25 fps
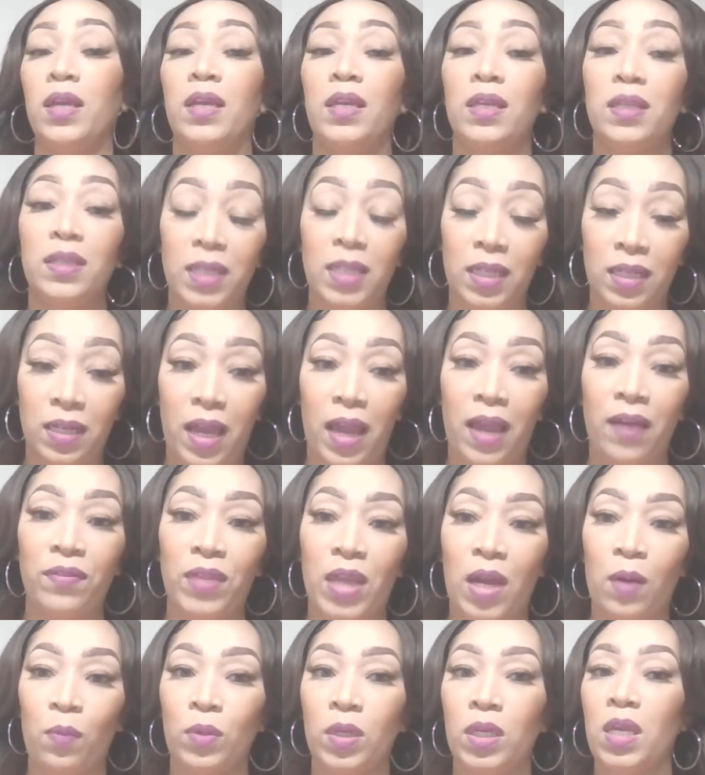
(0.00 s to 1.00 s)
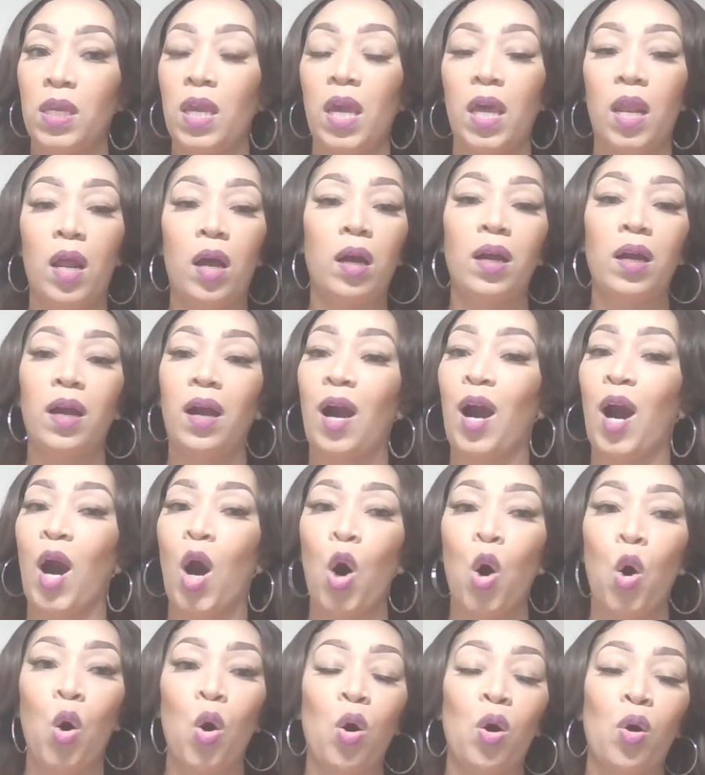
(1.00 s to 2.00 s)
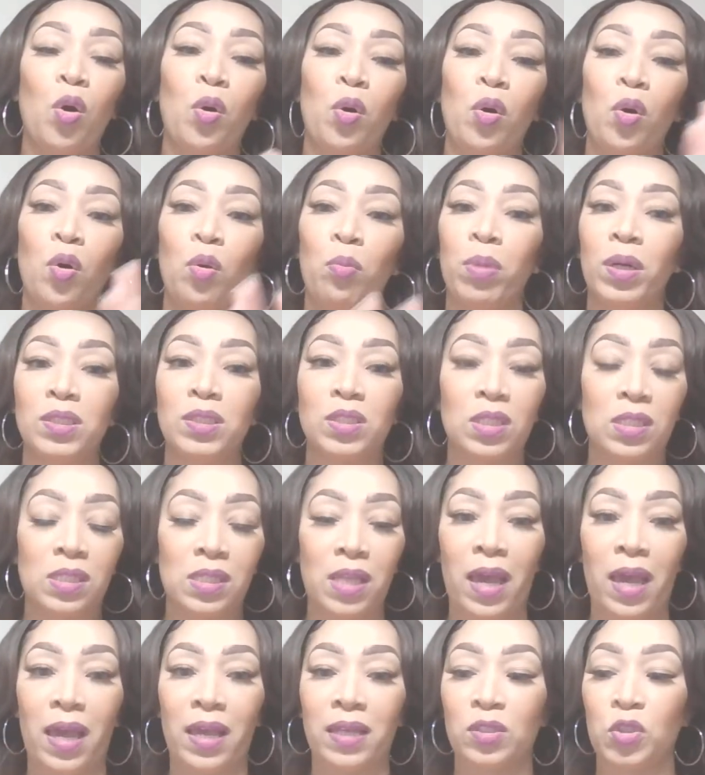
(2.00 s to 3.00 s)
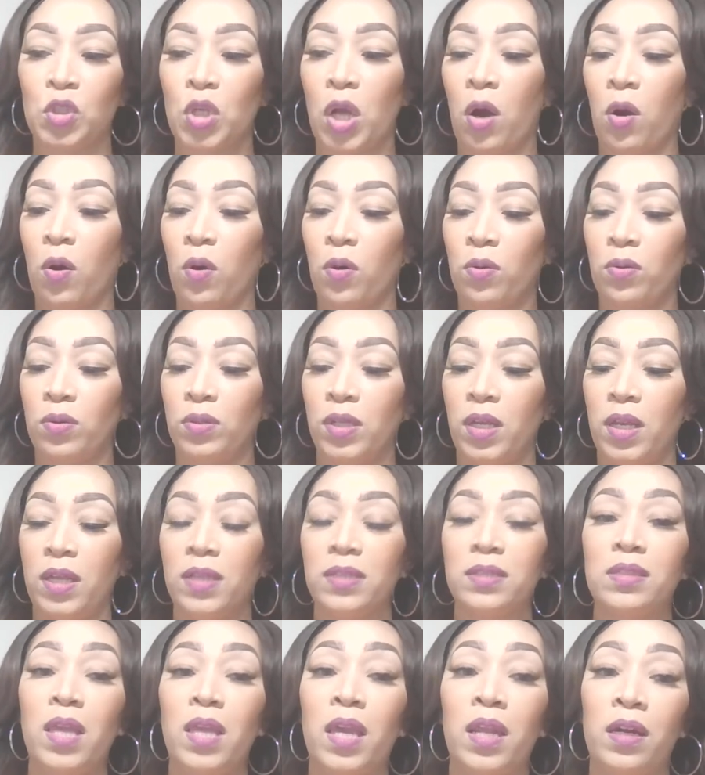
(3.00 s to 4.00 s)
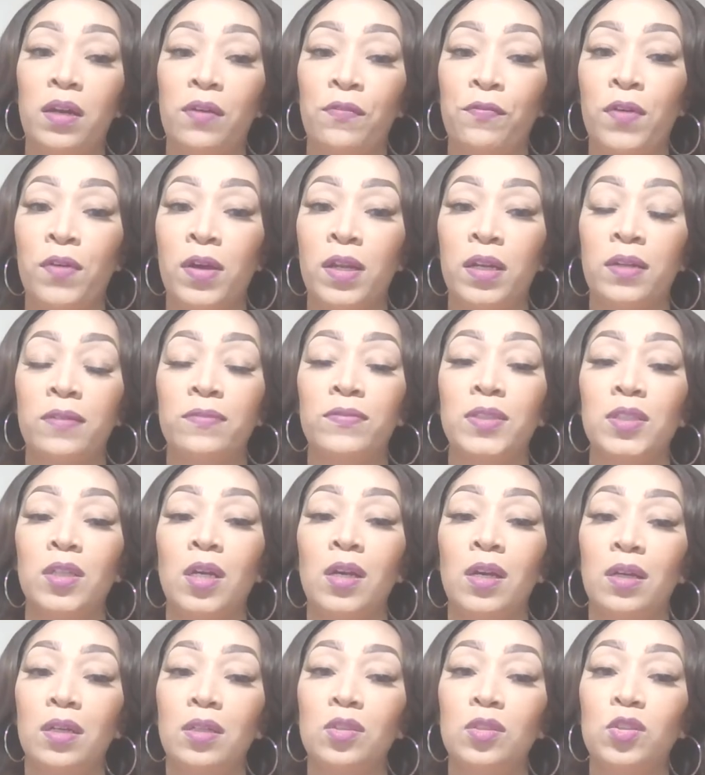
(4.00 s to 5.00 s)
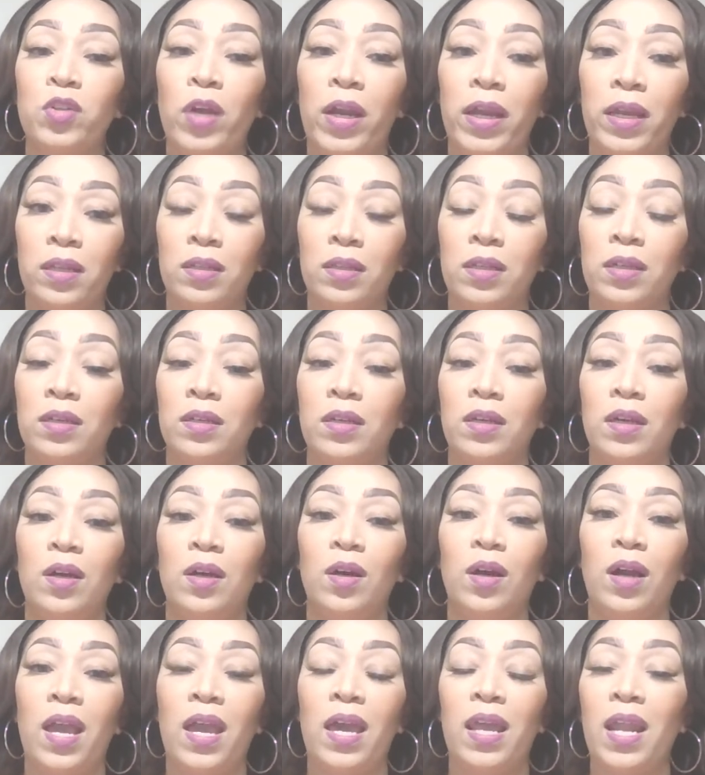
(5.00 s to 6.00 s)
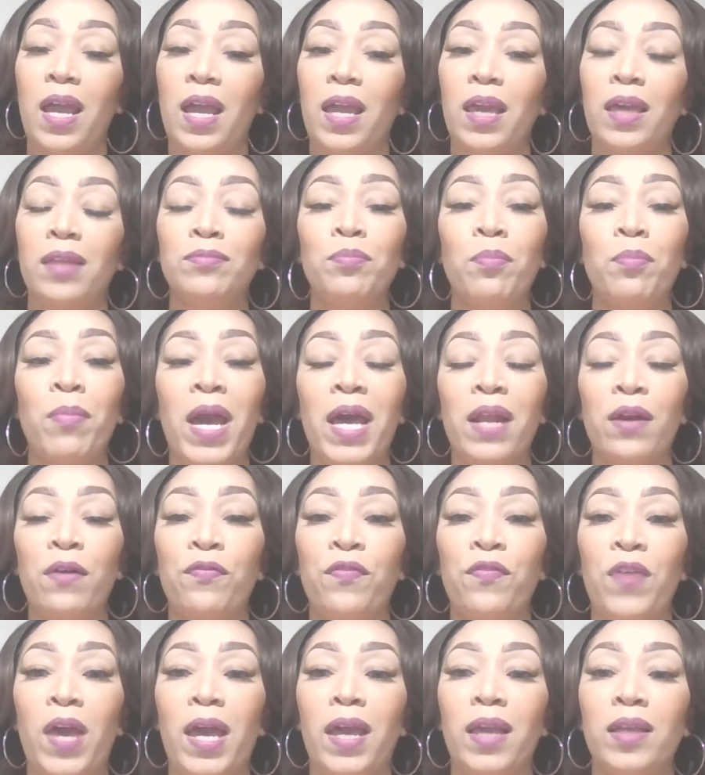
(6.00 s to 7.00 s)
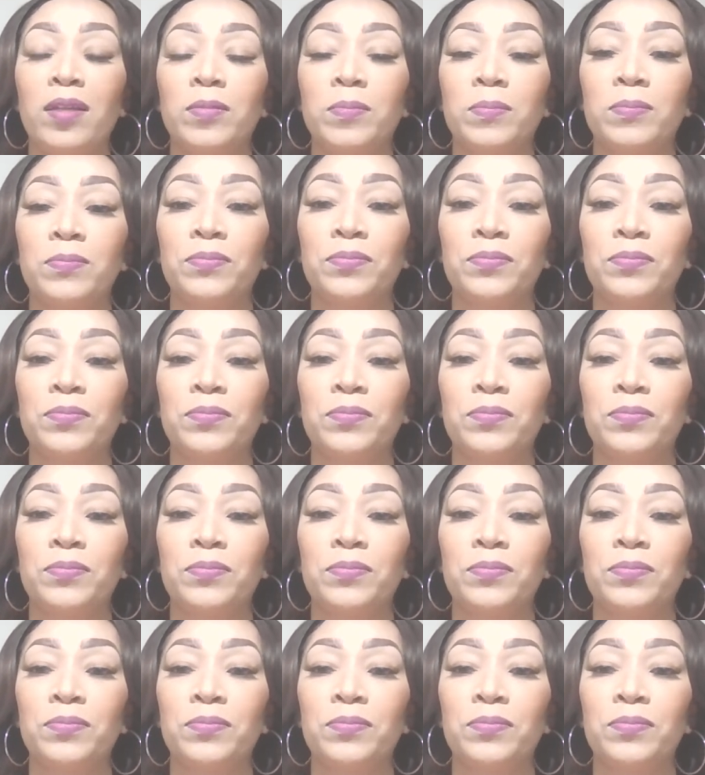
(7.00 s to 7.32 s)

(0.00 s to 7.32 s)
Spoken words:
He did have that one. He had a whole bunch of signs, y'all, standing in front of a trailer. And matter of fact,